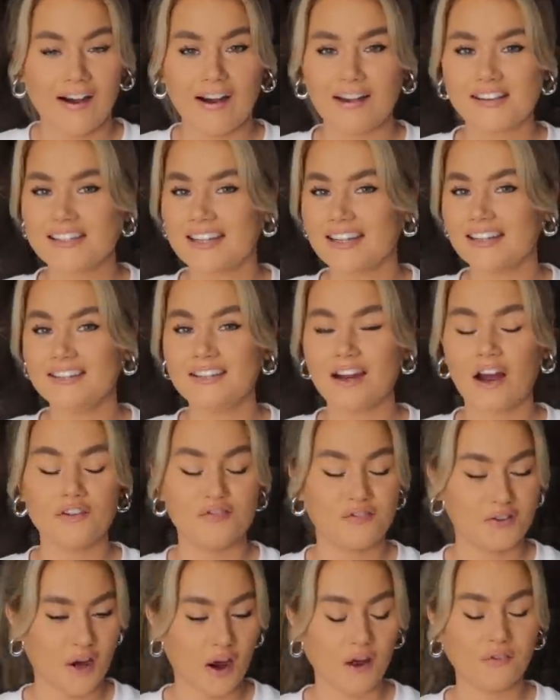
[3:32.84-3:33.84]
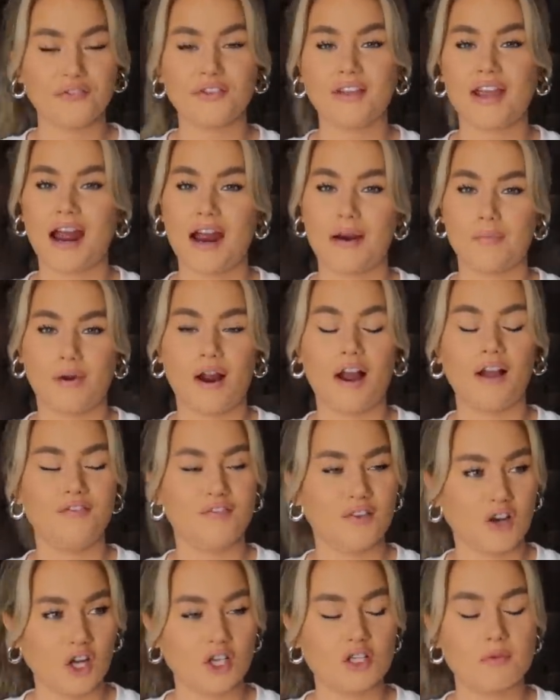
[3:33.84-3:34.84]
I forgot
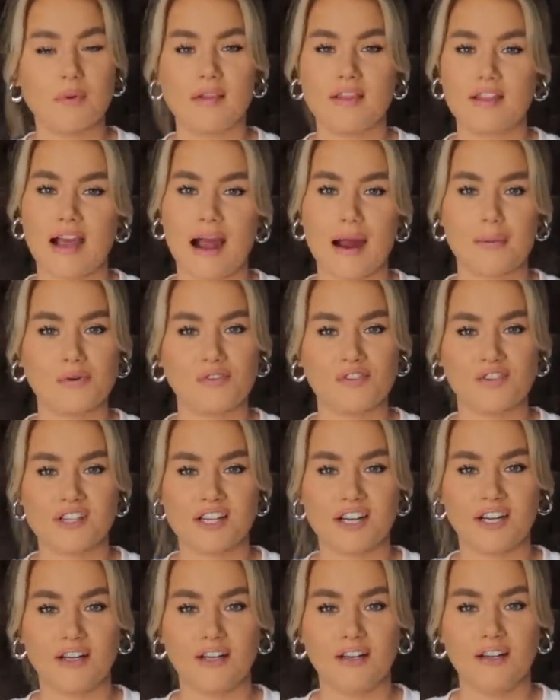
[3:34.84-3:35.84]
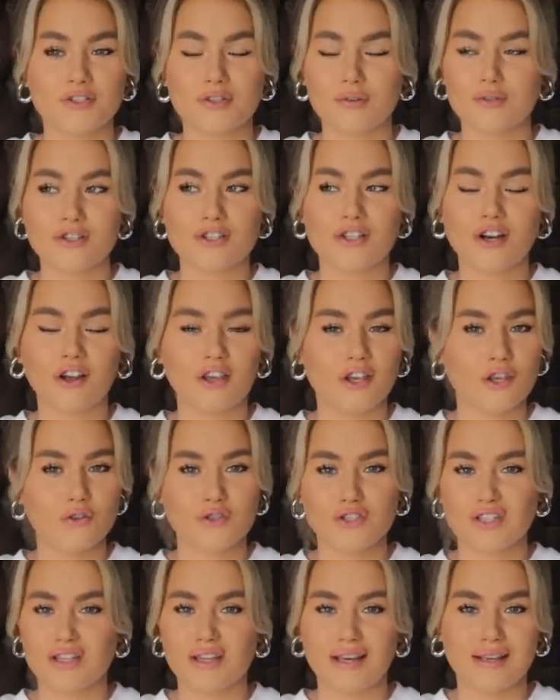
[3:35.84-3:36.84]
to bring the camera for dinner because I'm just not
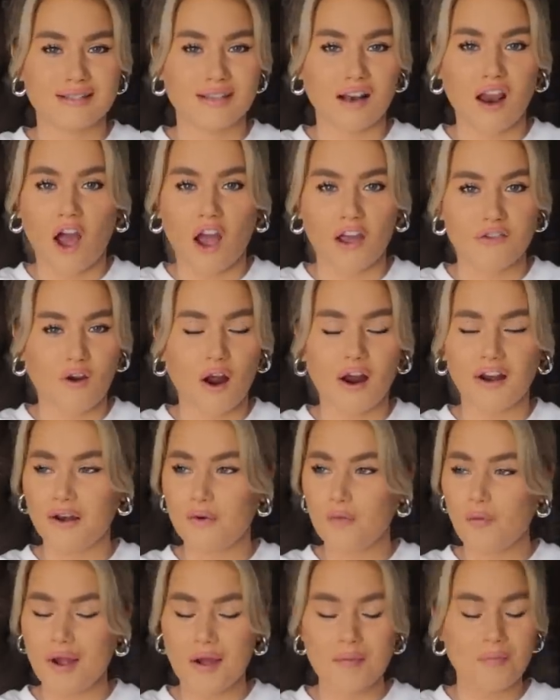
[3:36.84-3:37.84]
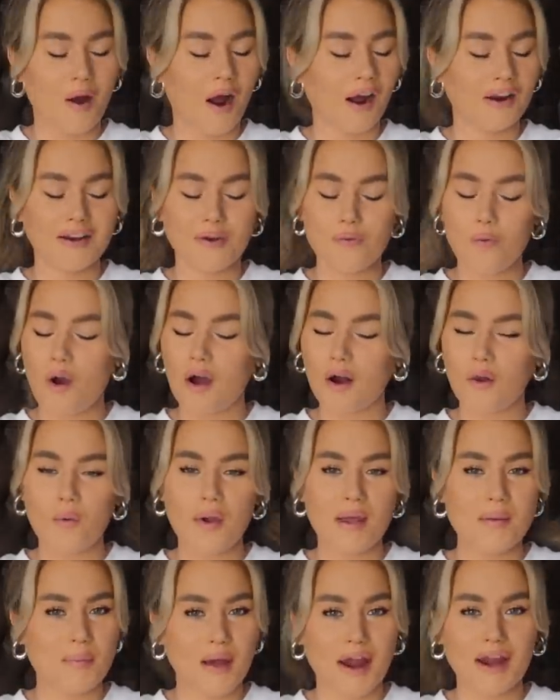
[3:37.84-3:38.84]
used to this live. I didn't want to
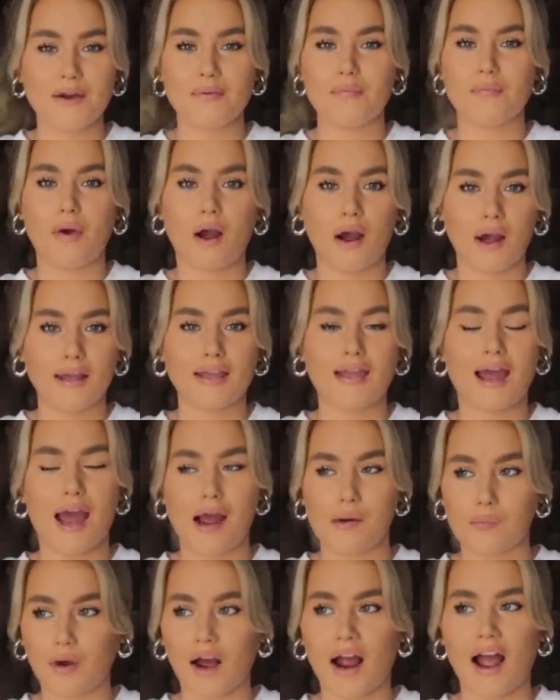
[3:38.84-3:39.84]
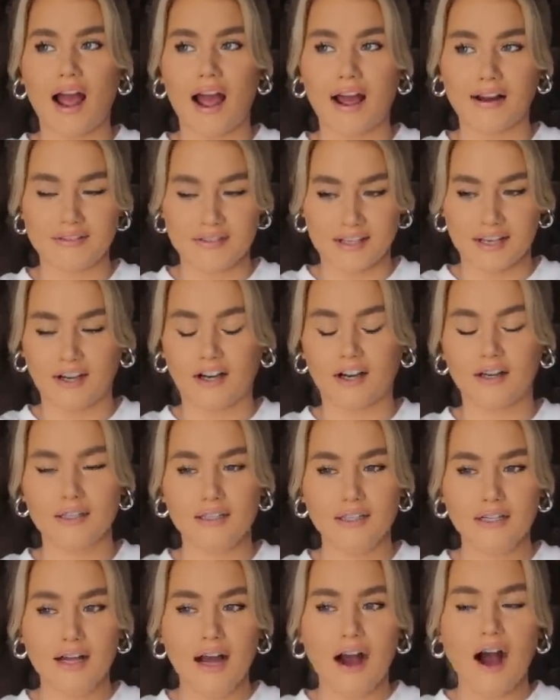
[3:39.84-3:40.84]
whip out my camera at dinner.
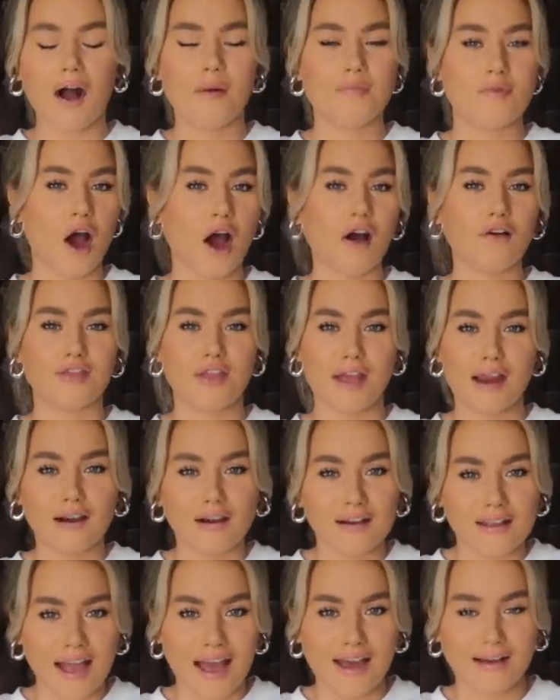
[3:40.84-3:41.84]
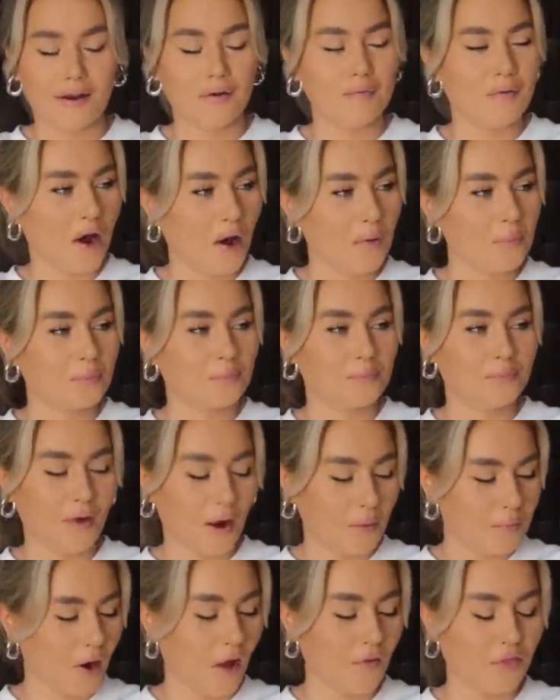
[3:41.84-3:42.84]
I'm not there yet. I'm
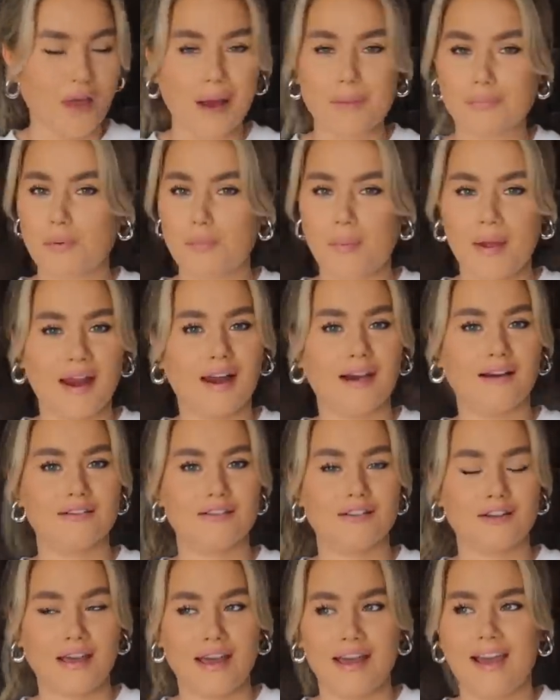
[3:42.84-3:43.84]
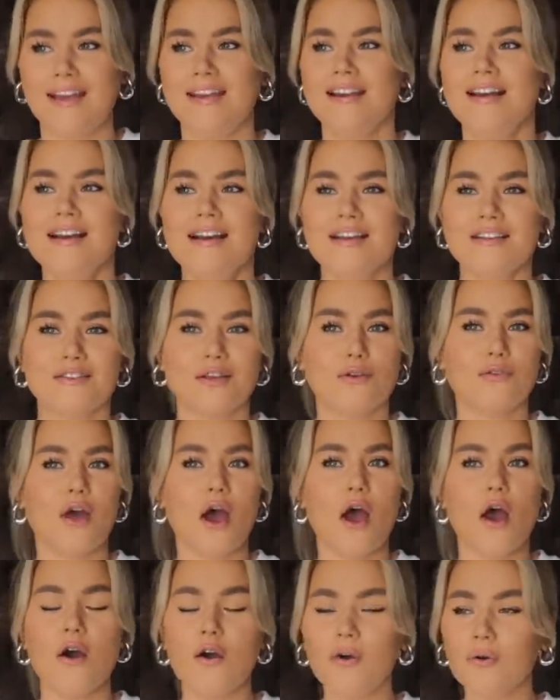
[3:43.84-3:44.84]
not that prepared, okay? So
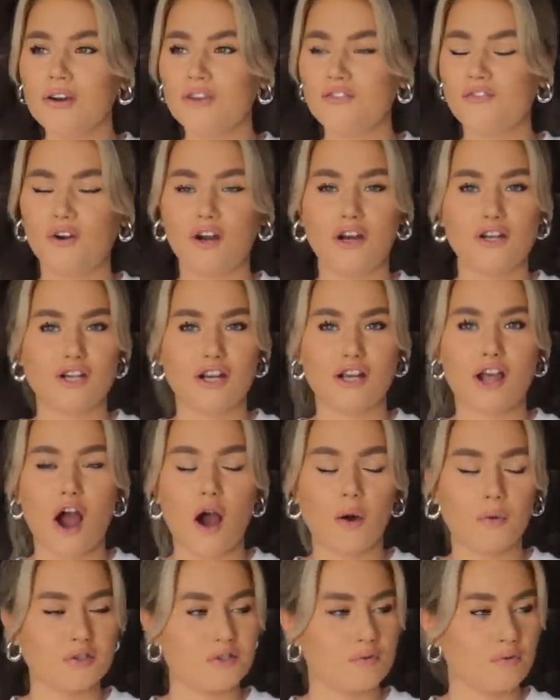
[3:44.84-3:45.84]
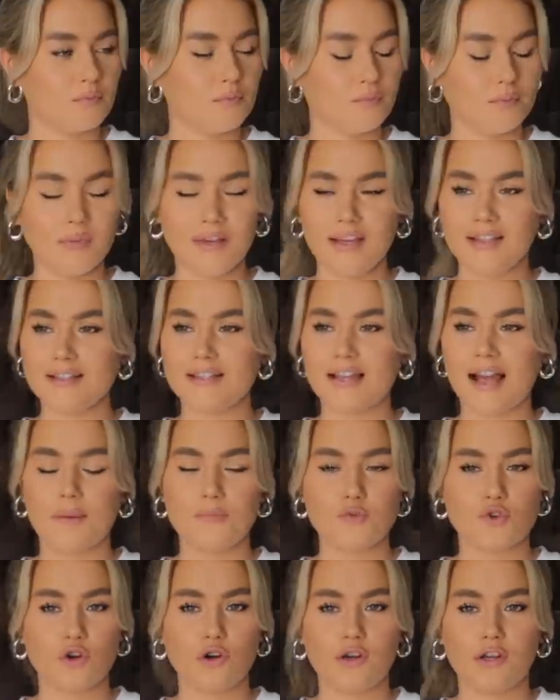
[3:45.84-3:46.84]
the only footage I got was me and
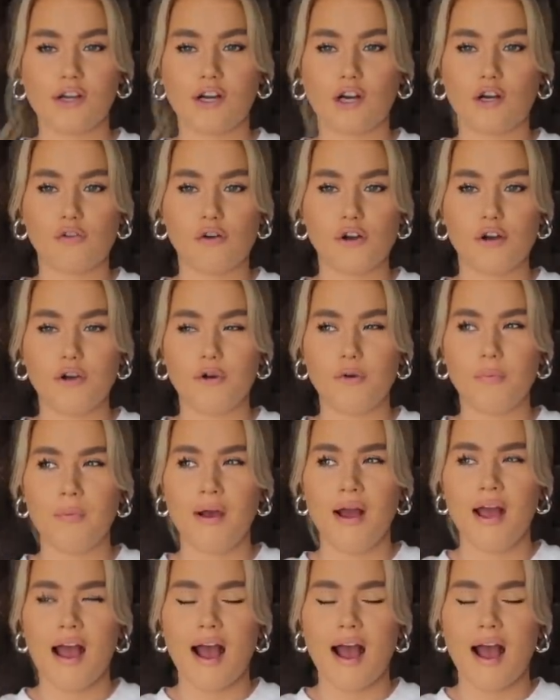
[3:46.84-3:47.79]
Sam drunk in our room